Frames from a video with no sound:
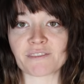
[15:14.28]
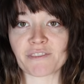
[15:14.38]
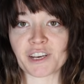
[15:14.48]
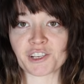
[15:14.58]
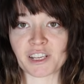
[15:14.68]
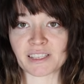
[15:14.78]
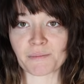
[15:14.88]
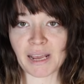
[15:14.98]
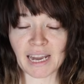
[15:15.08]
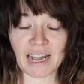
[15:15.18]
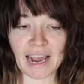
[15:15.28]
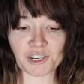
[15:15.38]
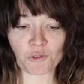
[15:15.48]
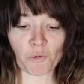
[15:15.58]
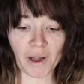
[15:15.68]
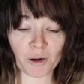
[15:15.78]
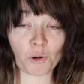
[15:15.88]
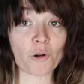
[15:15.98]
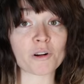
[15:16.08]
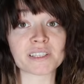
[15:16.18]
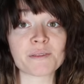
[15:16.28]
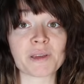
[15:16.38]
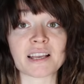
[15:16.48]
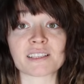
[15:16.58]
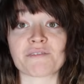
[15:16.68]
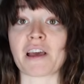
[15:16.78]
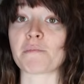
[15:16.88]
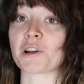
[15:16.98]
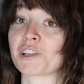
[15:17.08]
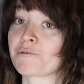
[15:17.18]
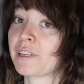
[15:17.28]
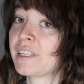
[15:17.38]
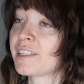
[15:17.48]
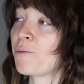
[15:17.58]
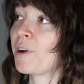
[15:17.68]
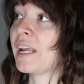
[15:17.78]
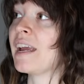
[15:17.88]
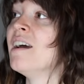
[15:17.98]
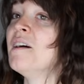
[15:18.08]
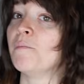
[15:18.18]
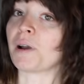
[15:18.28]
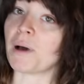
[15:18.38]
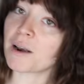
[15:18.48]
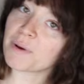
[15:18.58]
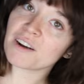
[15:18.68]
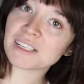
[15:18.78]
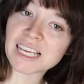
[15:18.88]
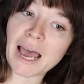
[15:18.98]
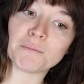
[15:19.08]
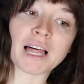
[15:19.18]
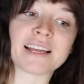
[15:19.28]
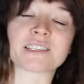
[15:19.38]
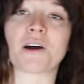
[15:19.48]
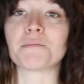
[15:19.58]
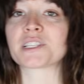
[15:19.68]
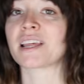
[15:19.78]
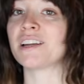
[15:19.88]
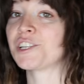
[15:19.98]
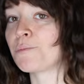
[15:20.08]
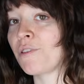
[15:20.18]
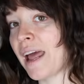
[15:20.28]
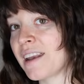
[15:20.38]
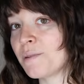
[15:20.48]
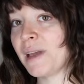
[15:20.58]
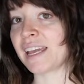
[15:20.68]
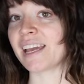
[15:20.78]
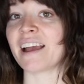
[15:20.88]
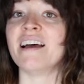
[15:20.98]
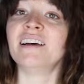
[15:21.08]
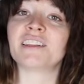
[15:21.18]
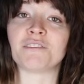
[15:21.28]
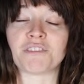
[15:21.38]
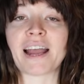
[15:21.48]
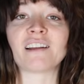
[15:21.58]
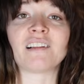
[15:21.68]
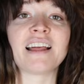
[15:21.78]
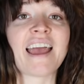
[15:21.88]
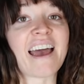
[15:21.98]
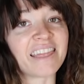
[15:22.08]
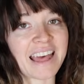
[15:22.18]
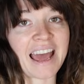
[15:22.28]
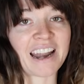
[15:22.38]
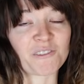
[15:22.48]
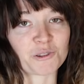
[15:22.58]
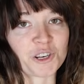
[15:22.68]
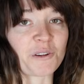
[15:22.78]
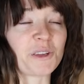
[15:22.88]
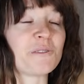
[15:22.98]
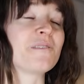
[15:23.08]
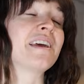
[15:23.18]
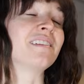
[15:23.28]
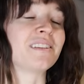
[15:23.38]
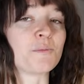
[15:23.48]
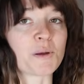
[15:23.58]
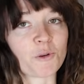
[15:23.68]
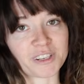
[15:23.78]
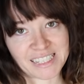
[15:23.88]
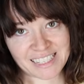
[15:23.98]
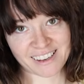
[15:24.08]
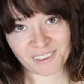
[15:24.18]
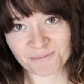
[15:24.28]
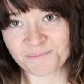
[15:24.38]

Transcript: to finish this and make it an actual wearable corset because the fabric is really so pretty, but I'm on a bit of a timeline, so I'm just gonna jump right into making the final, and that I will show you in a little bit more detail.